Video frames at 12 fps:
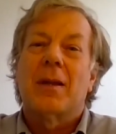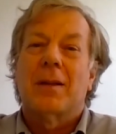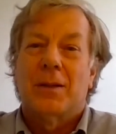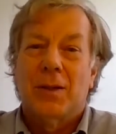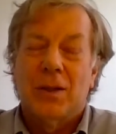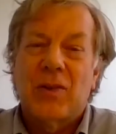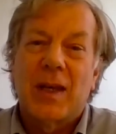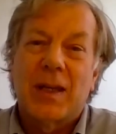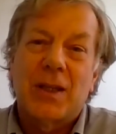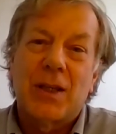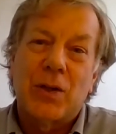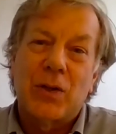good,
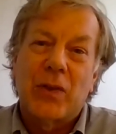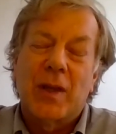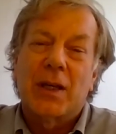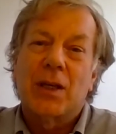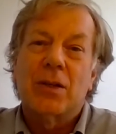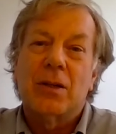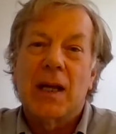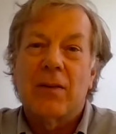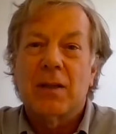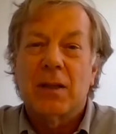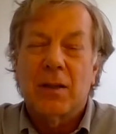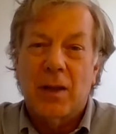thank you,
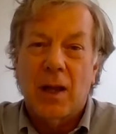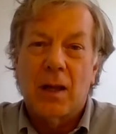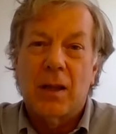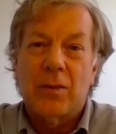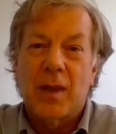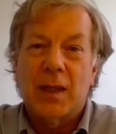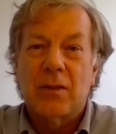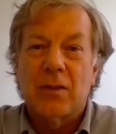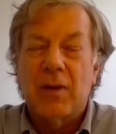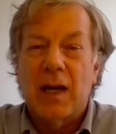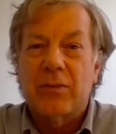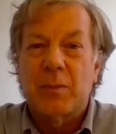and thank you for
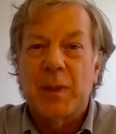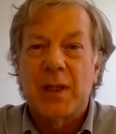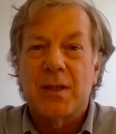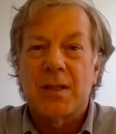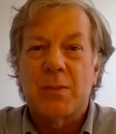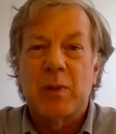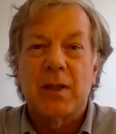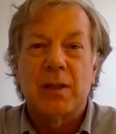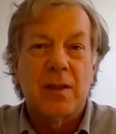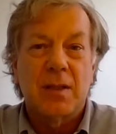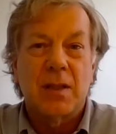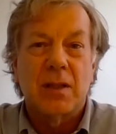having me to speak
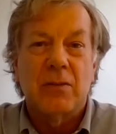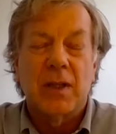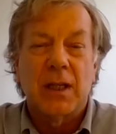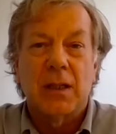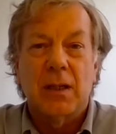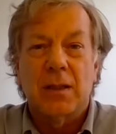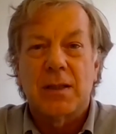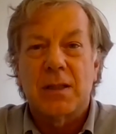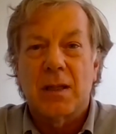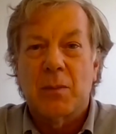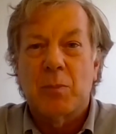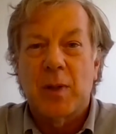this evening. It's
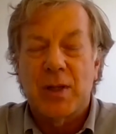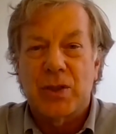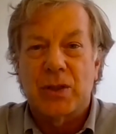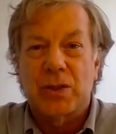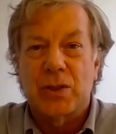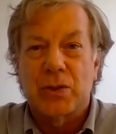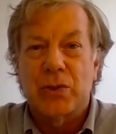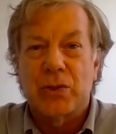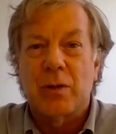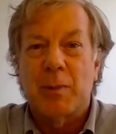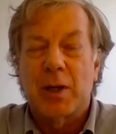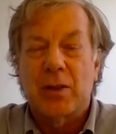a pleasure to
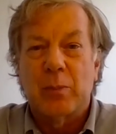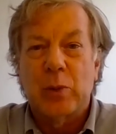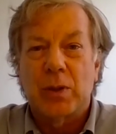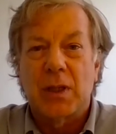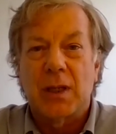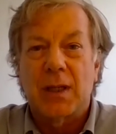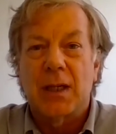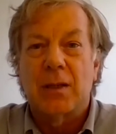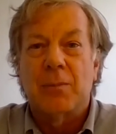talk about the book again.